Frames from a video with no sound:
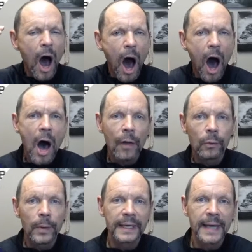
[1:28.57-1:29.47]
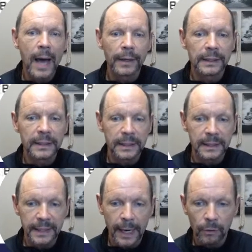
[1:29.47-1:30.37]
all the way down into the
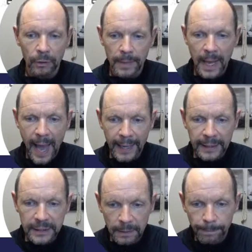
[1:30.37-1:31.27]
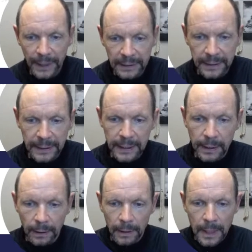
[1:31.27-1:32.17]
sacrum. And it's depicted here.